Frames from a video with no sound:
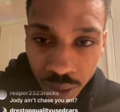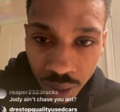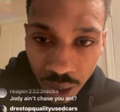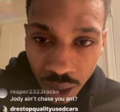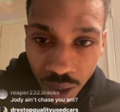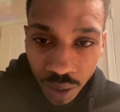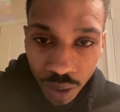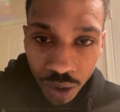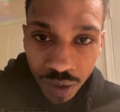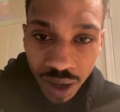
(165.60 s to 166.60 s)
Yeah, nigga
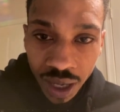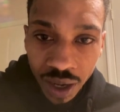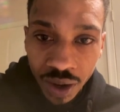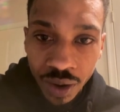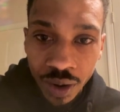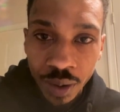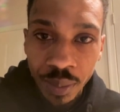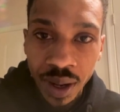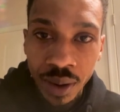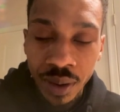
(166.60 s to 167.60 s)
Earl right there. Earl
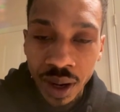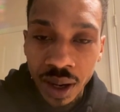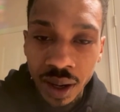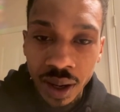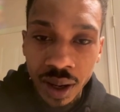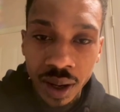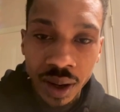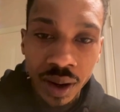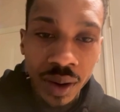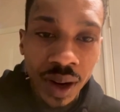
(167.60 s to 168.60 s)
don't be on nothing.
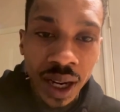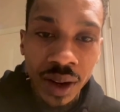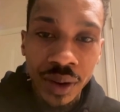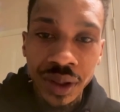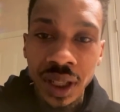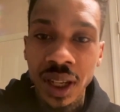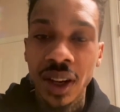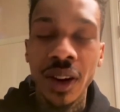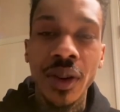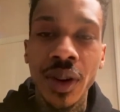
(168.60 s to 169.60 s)
Earl ain't on shit.
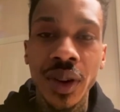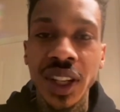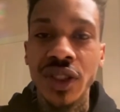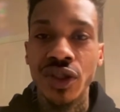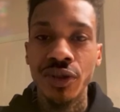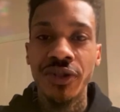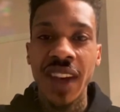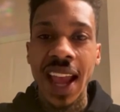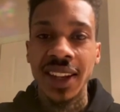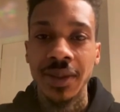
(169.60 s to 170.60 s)
Earl know these true
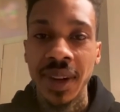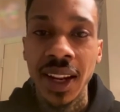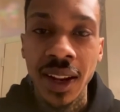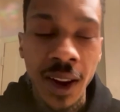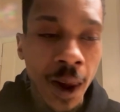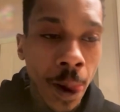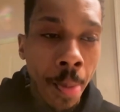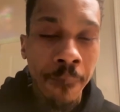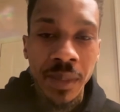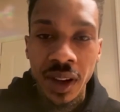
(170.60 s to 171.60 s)
facts, man.
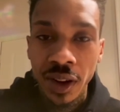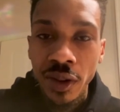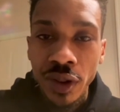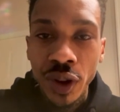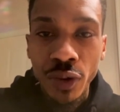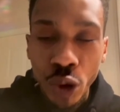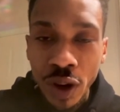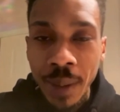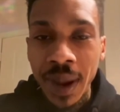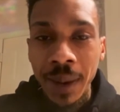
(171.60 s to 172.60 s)
Earl know he rode
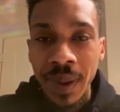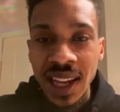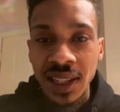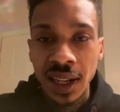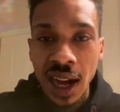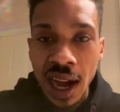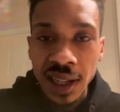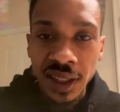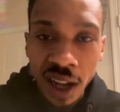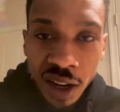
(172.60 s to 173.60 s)
that bike past the
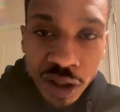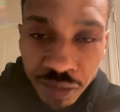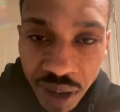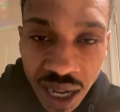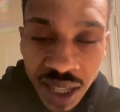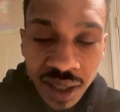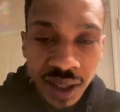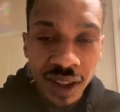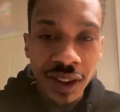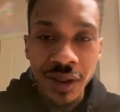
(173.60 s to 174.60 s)
guys, Uncle Buckets.
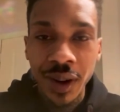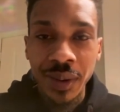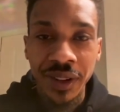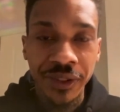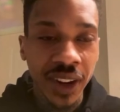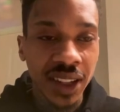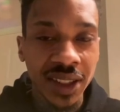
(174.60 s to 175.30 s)
Earl know what the fuck is